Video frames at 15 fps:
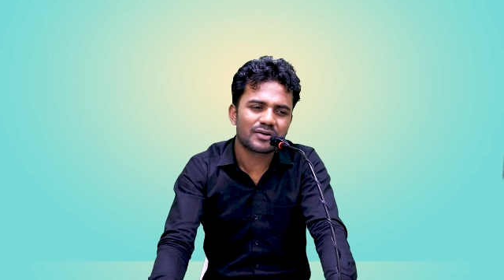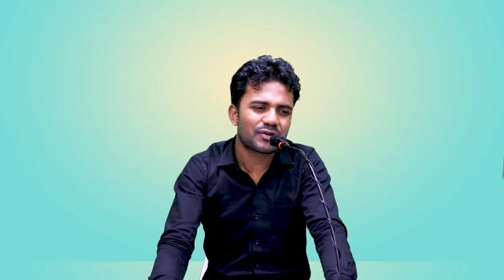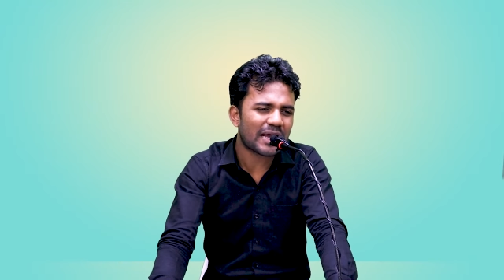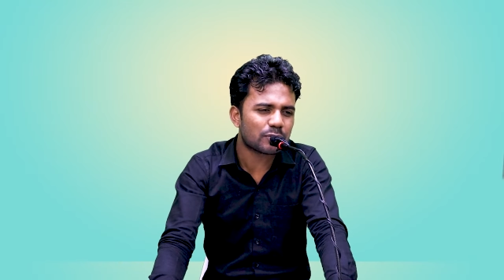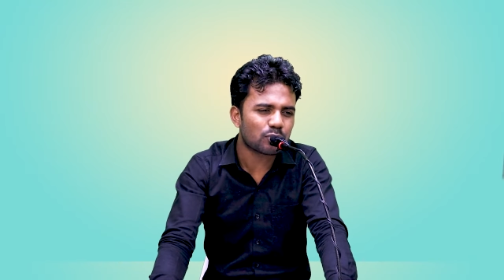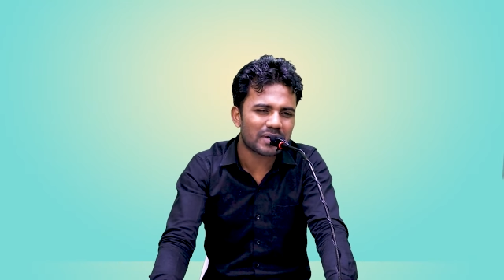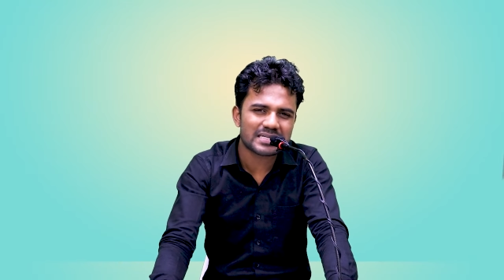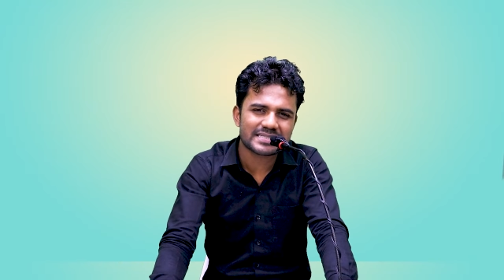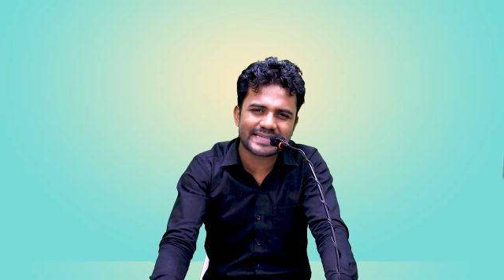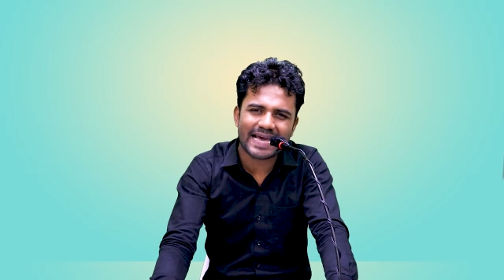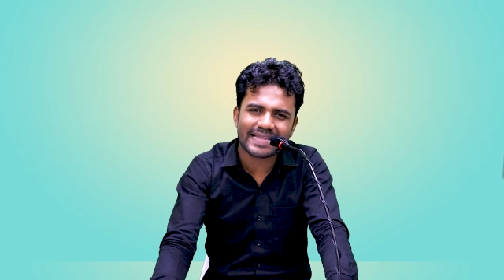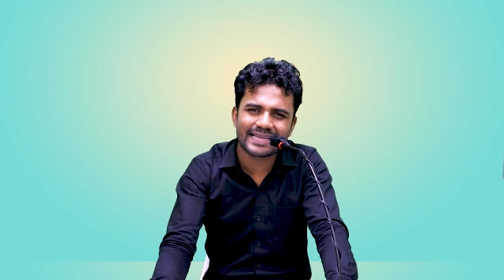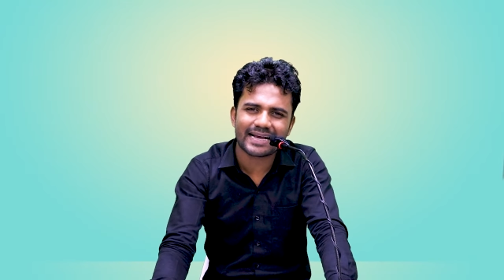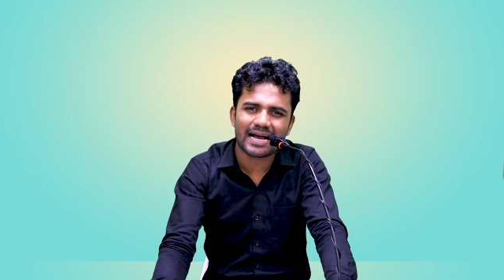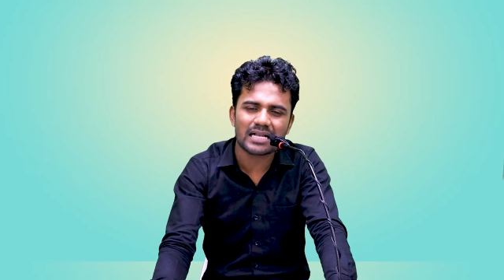Try to
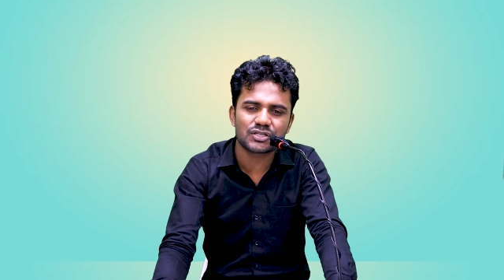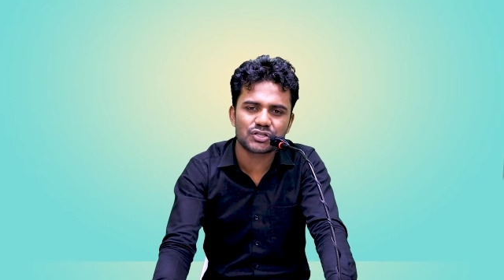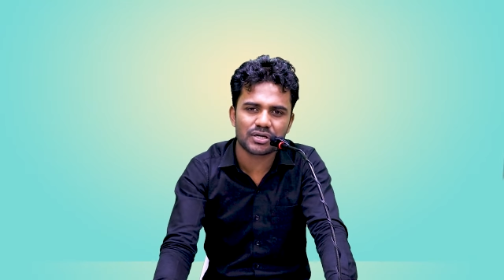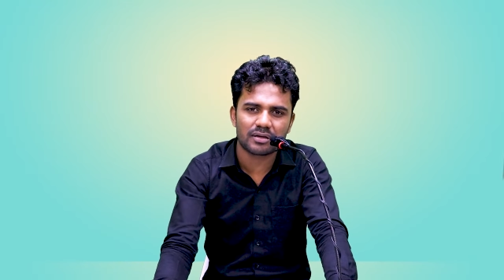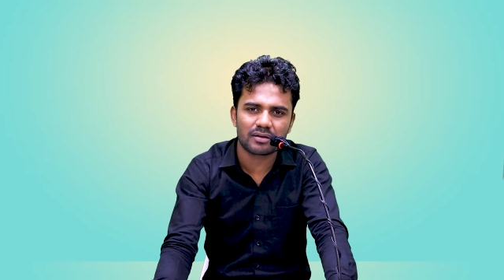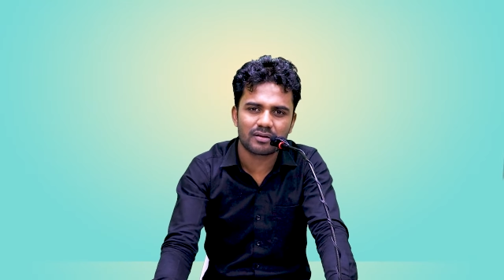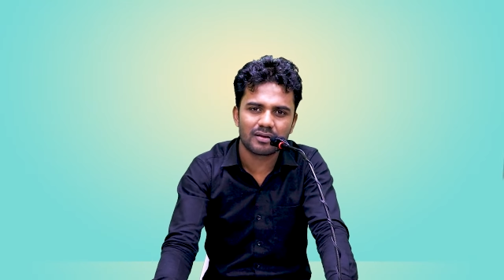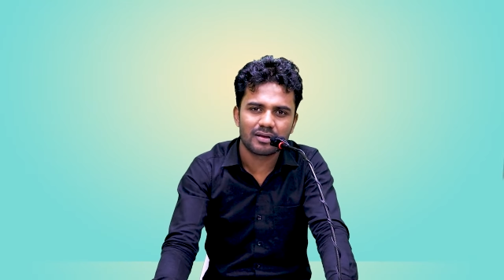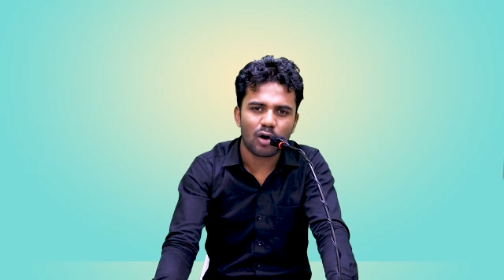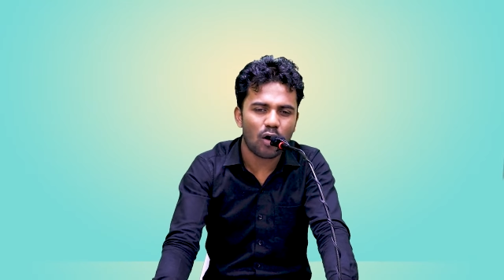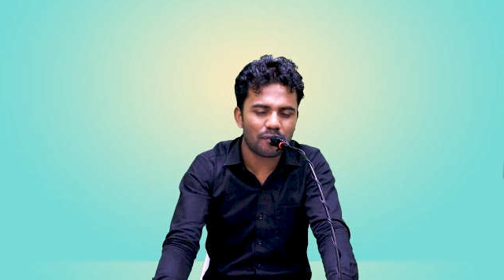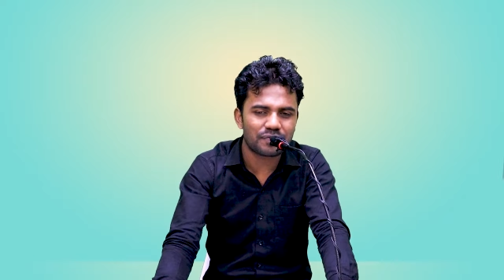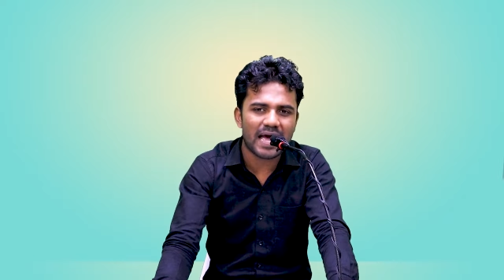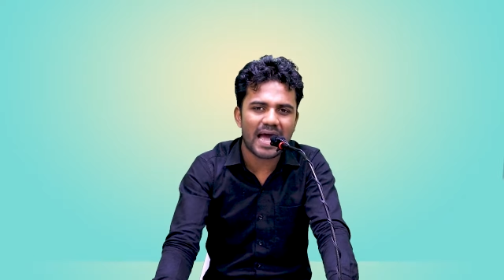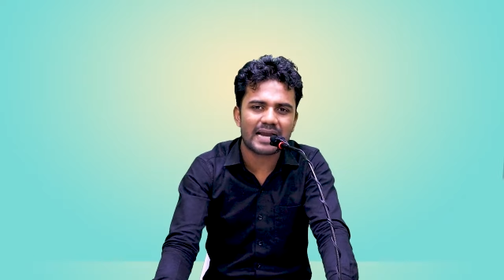understand the culture
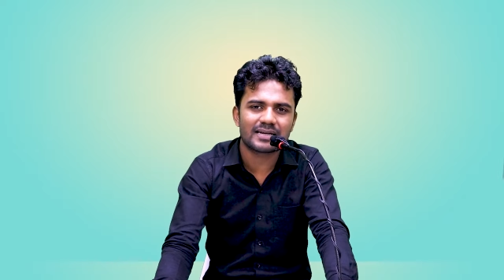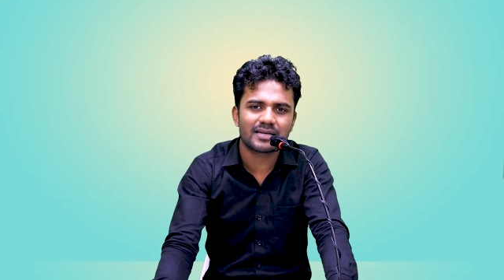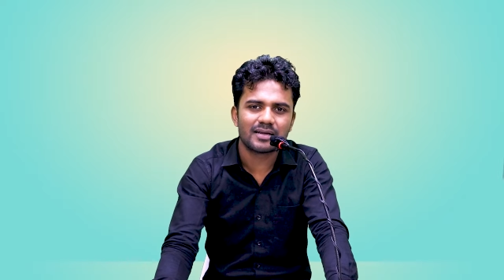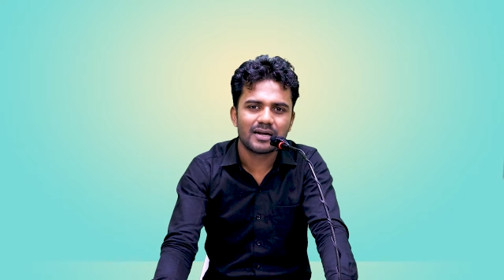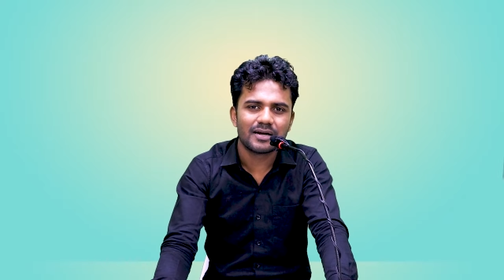of that.